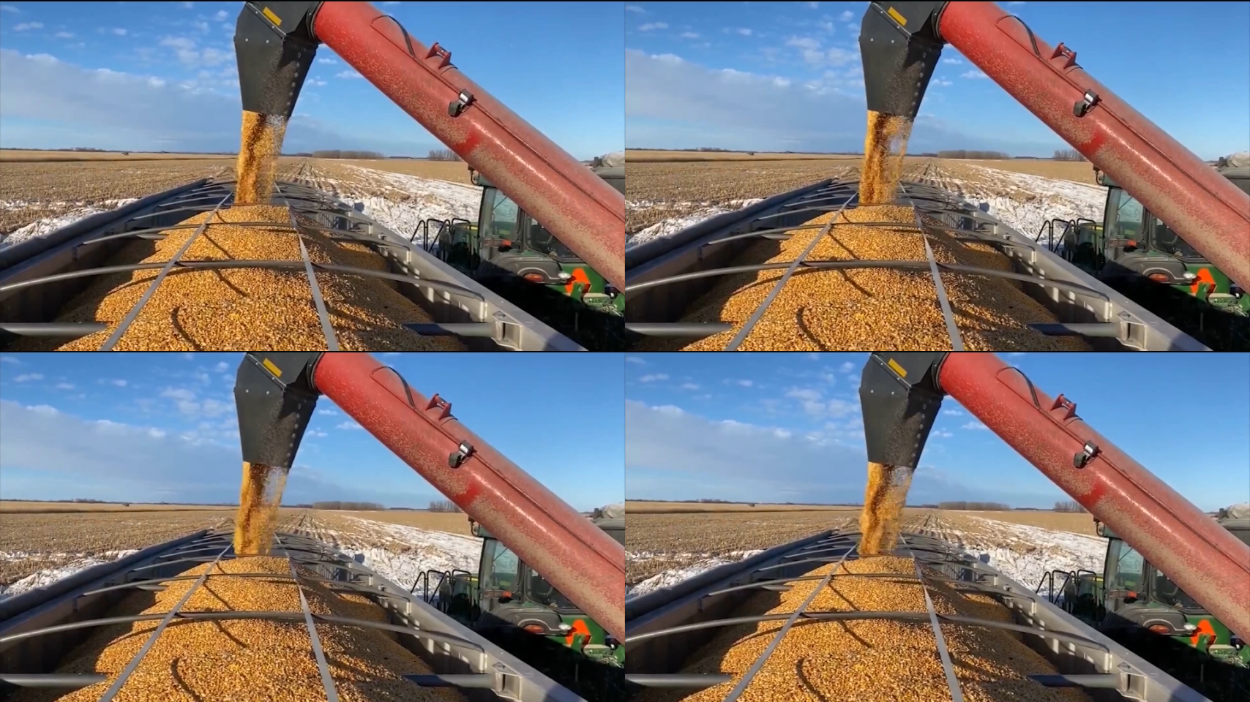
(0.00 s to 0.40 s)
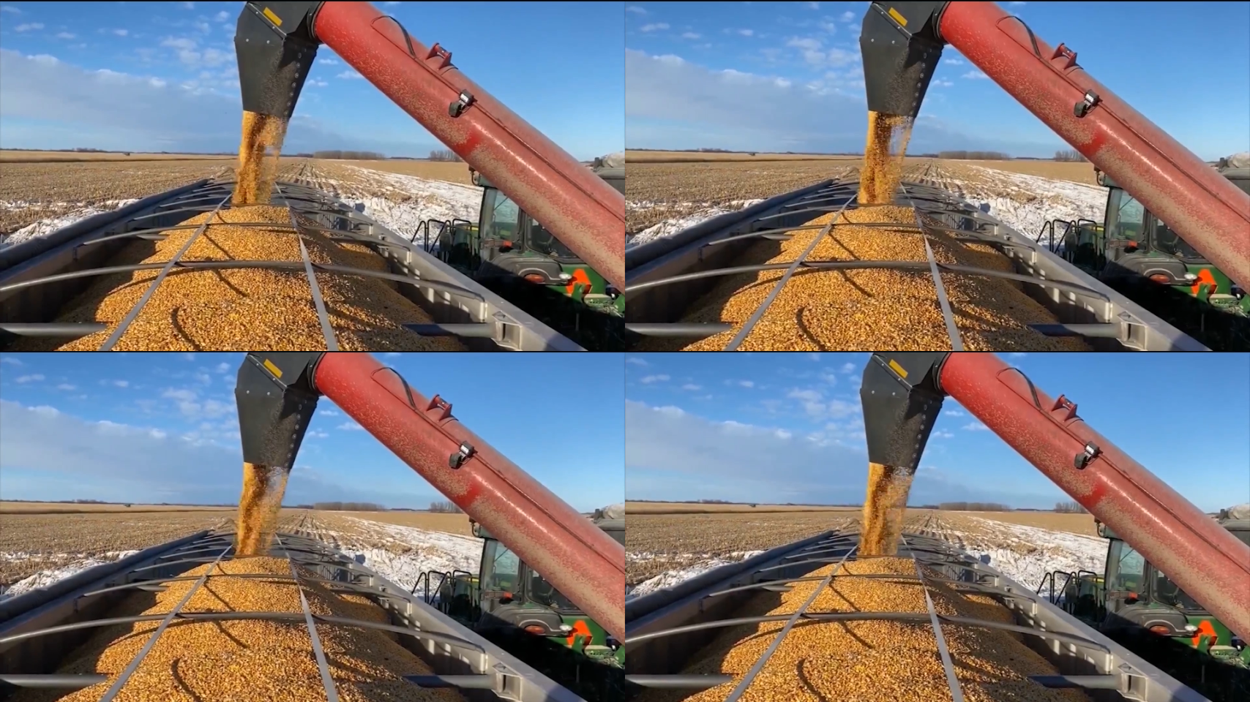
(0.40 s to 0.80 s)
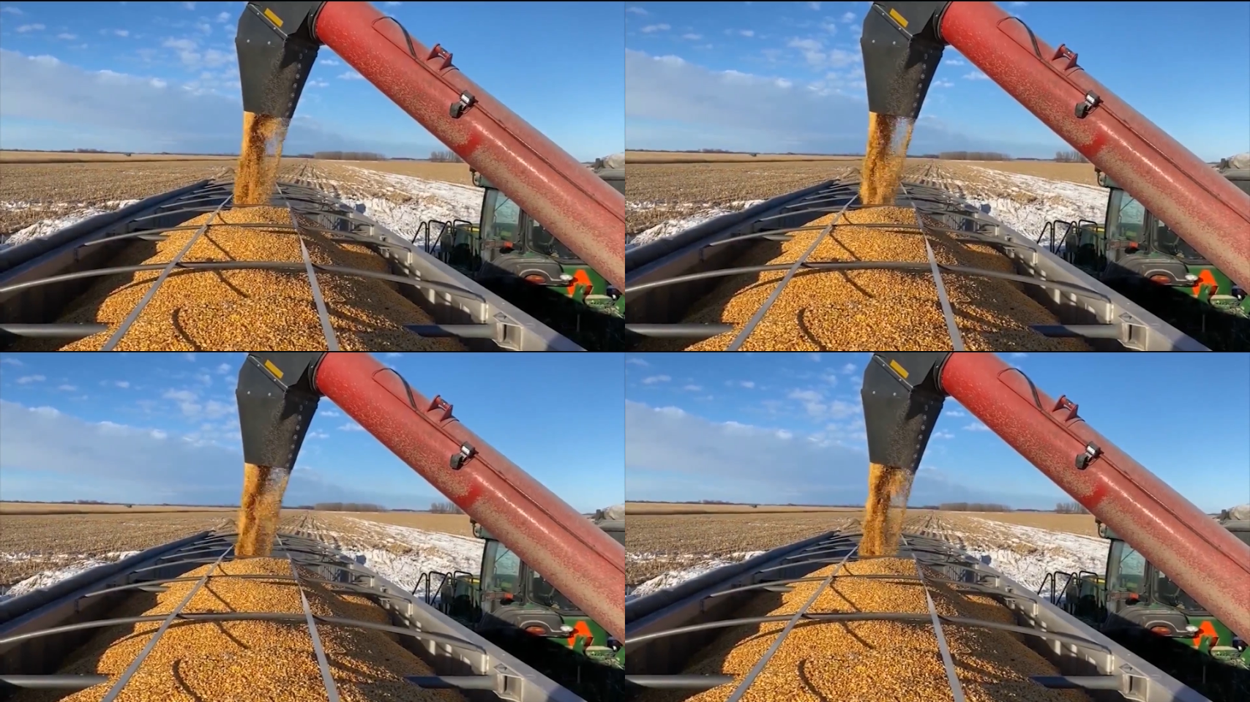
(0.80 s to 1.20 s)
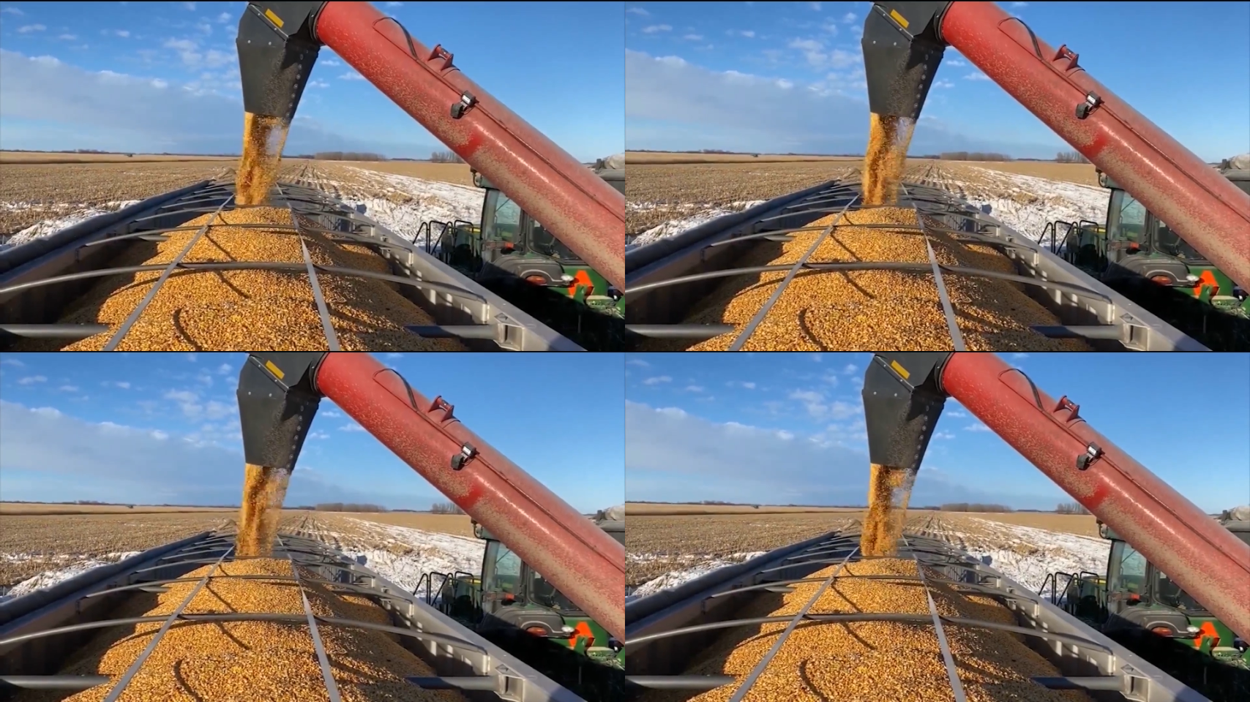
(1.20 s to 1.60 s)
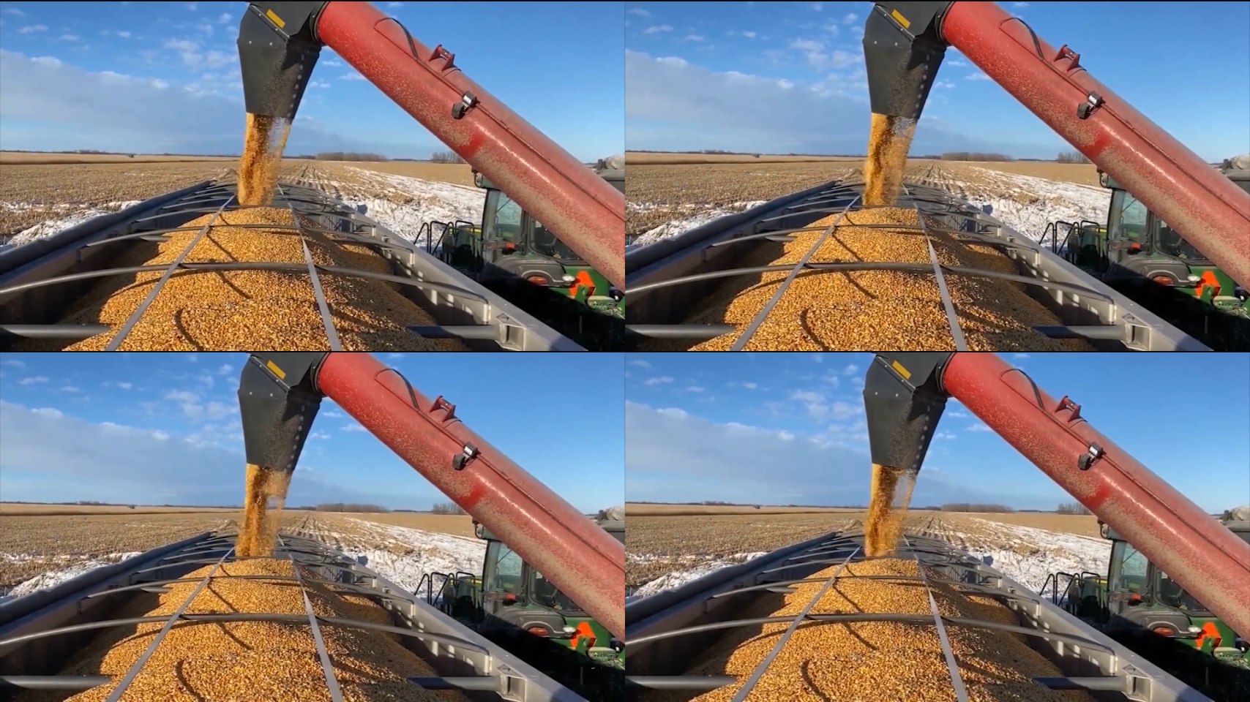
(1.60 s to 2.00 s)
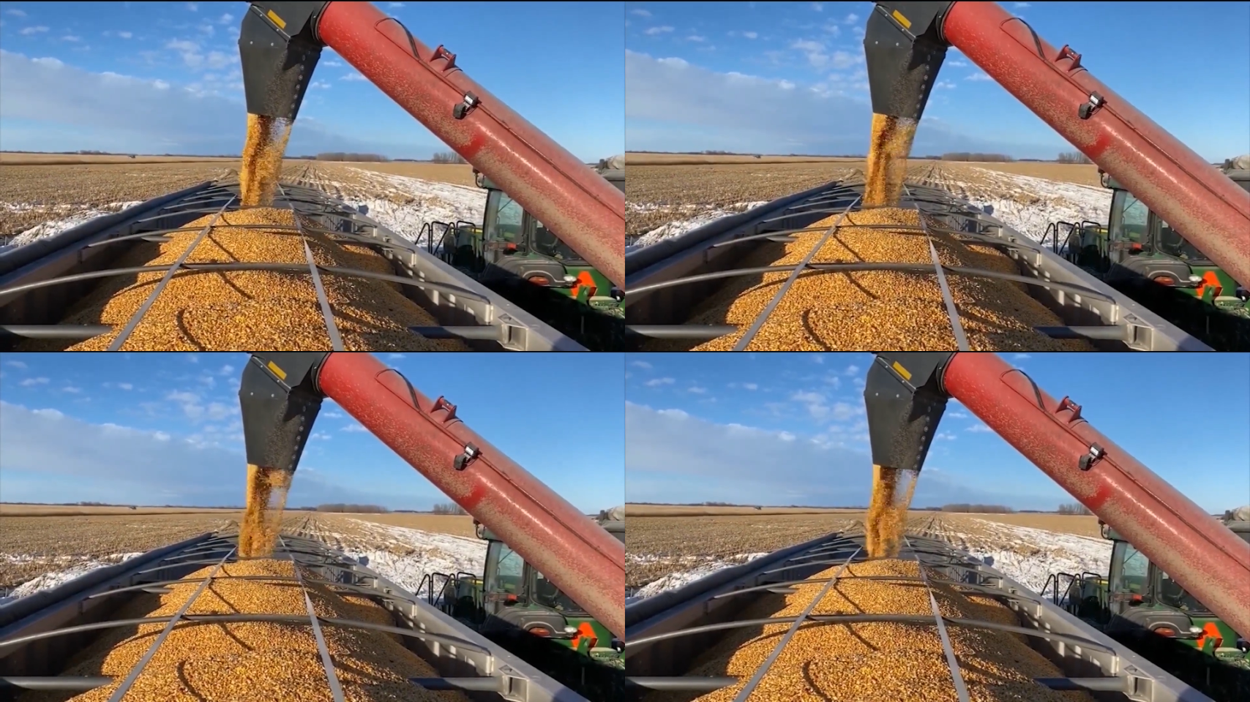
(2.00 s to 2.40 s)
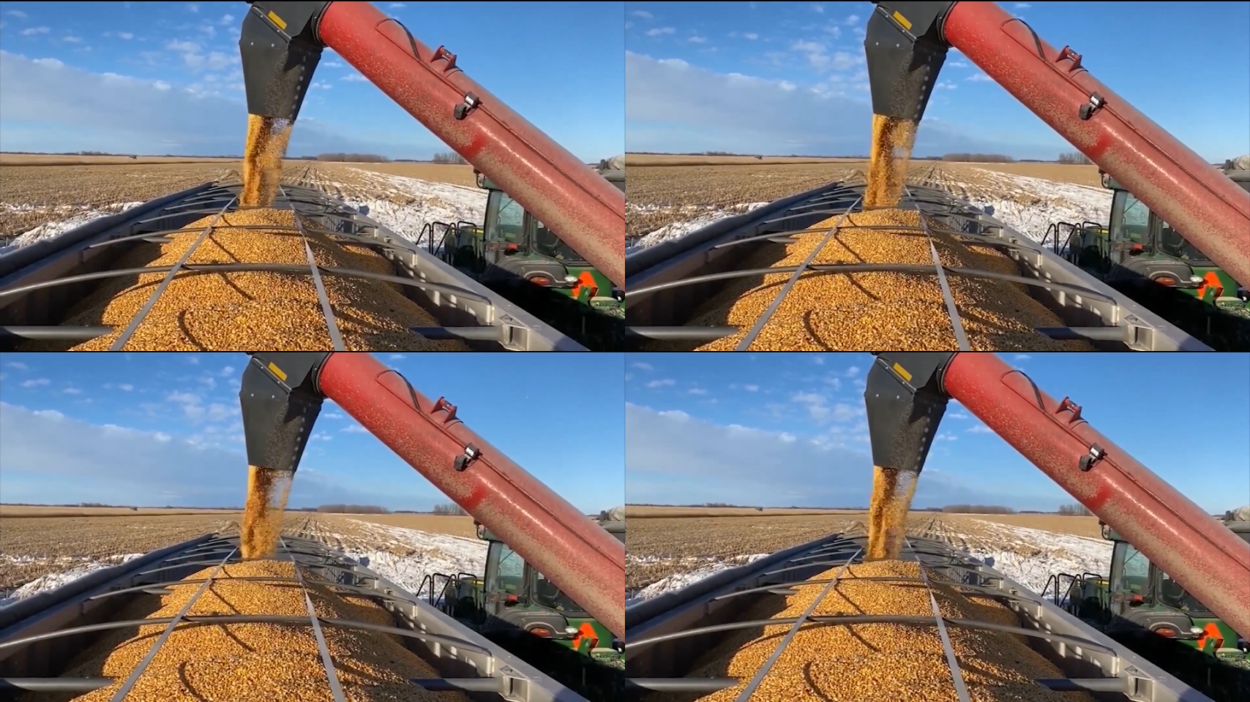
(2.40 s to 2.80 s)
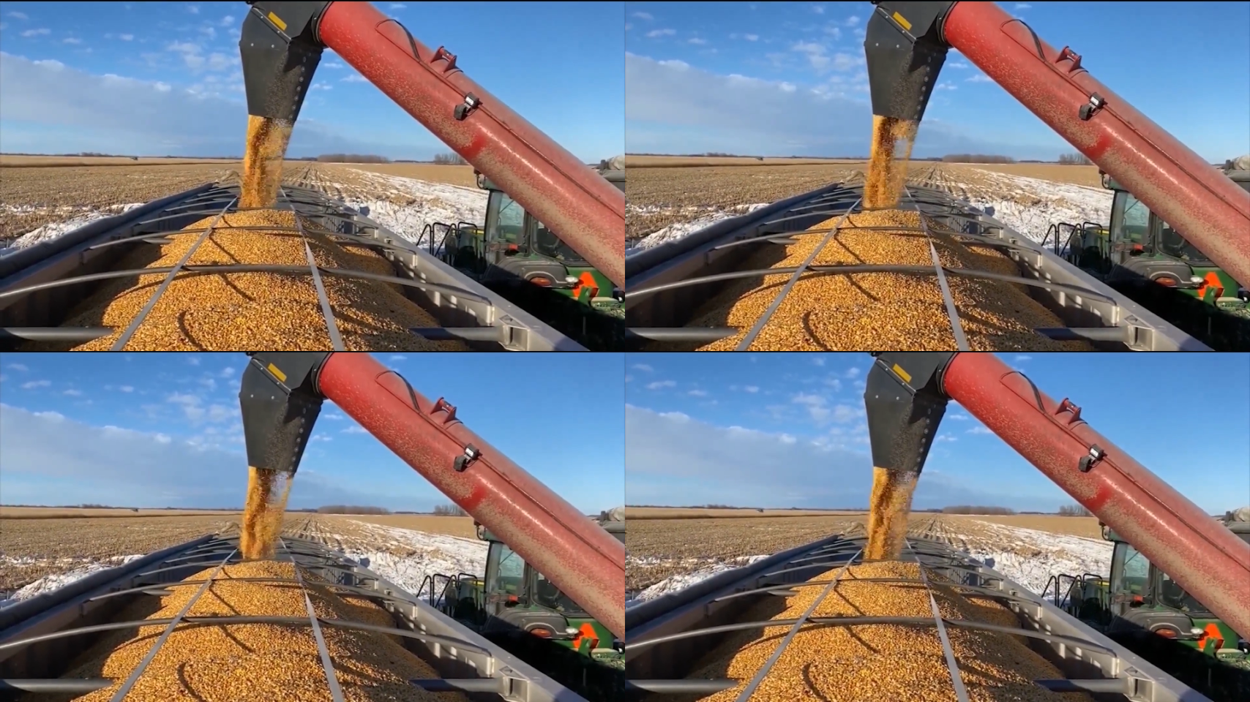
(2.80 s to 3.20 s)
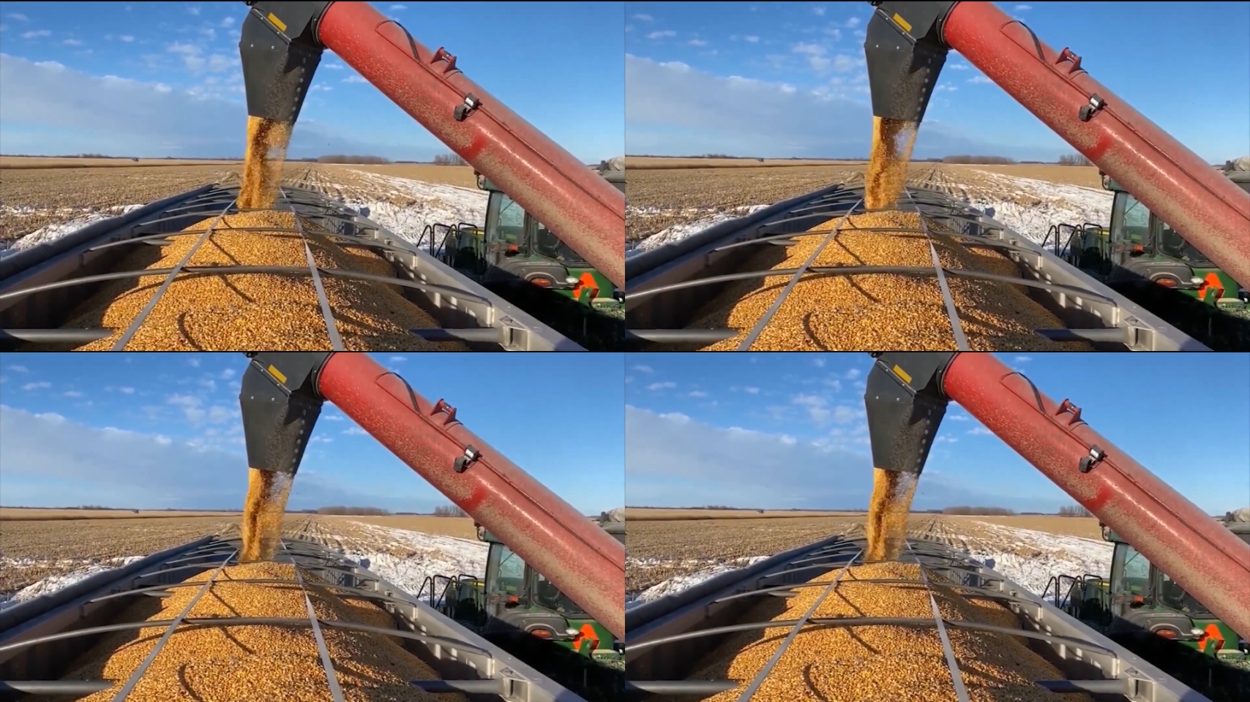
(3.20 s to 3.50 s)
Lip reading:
No face is visible, so there are no lips to read.